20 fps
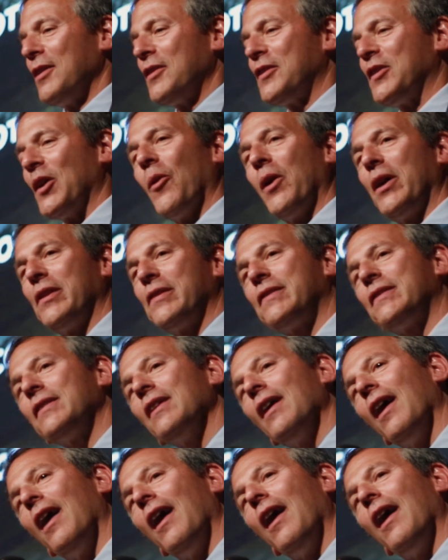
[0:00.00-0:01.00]
So as
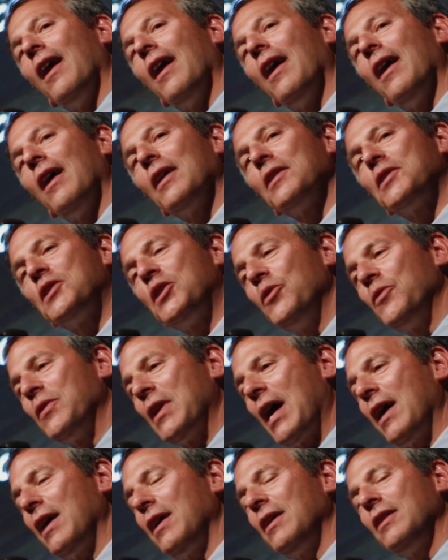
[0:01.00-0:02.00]

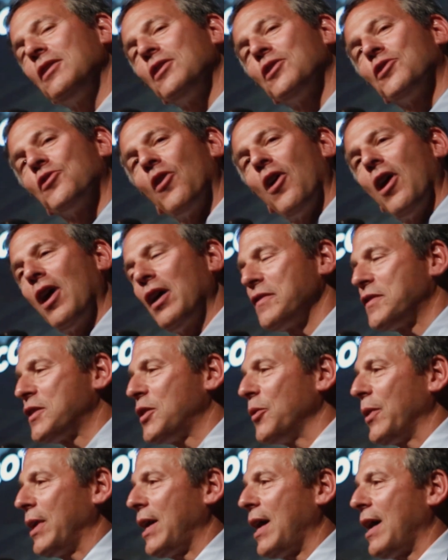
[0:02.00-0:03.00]
tonight draws
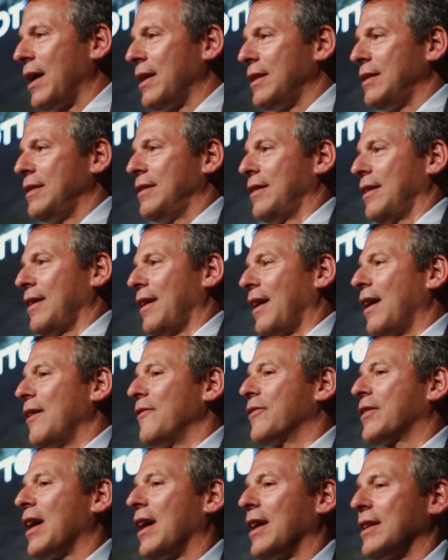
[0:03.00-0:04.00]
to an end,
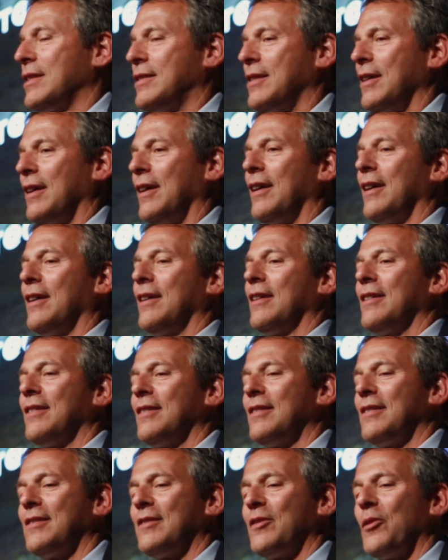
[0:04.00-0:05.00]
I've got
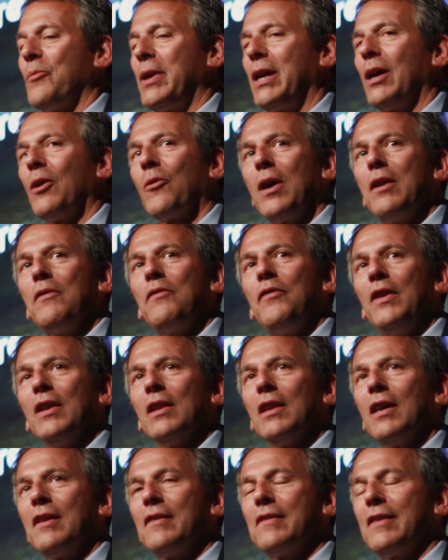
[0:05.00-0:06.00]
so many great
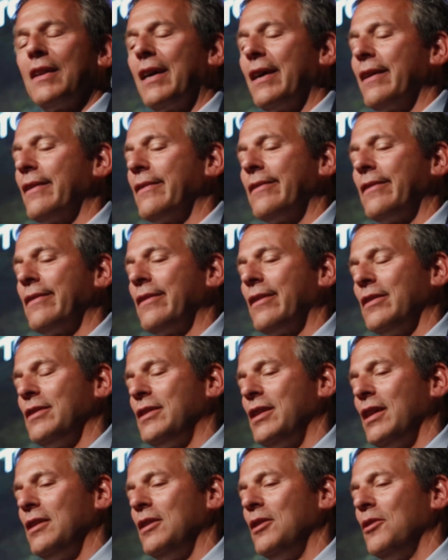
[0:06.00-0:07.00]
feelings, and I
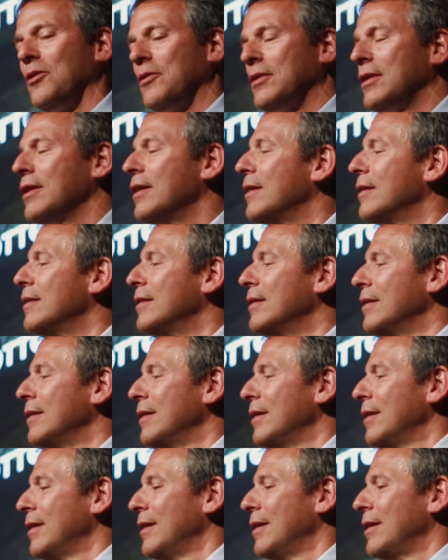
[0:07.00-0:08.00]
continued
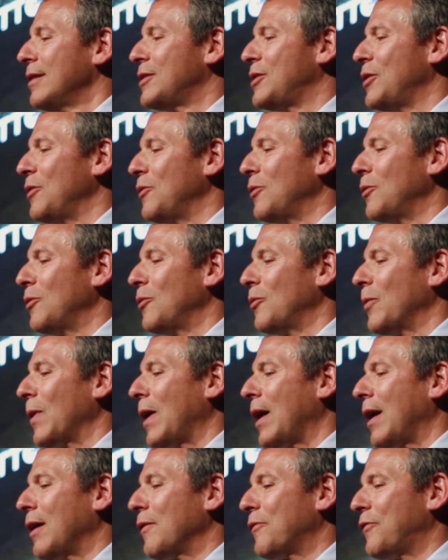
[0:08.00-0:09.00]
to
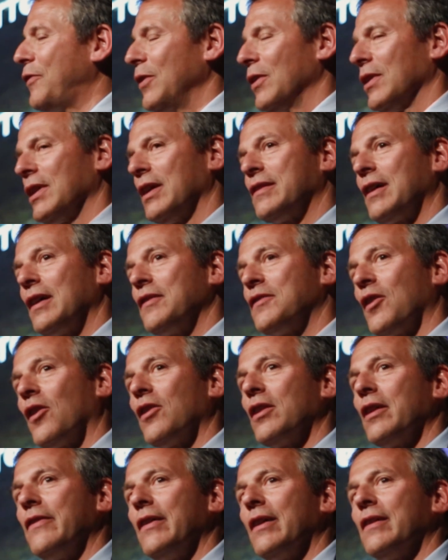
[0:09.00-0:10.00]
feel as I
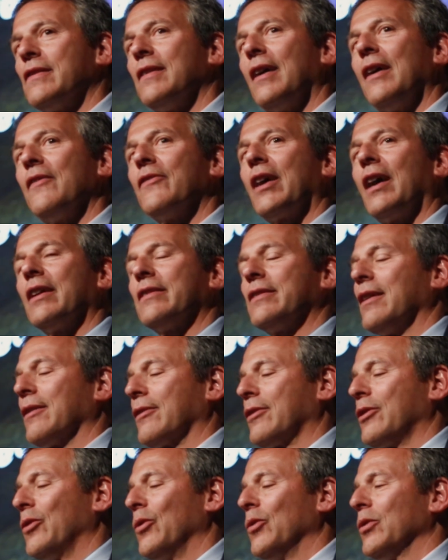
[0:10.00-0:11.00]
started this, I've got the
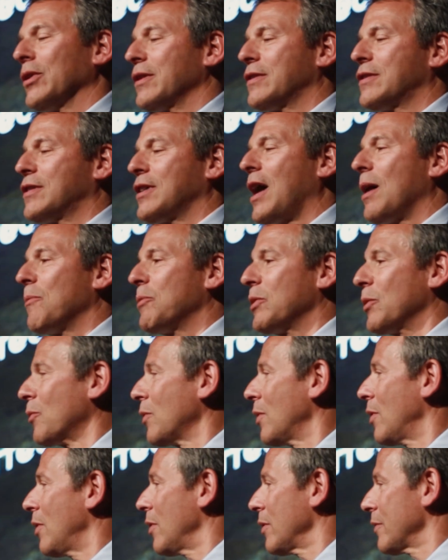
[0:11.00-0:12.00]
coolest job in the
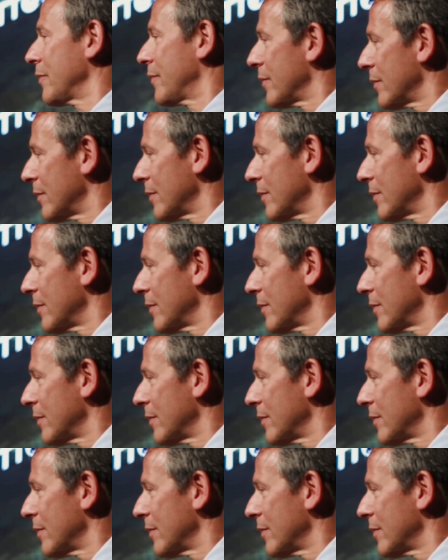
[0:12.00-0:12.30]
world.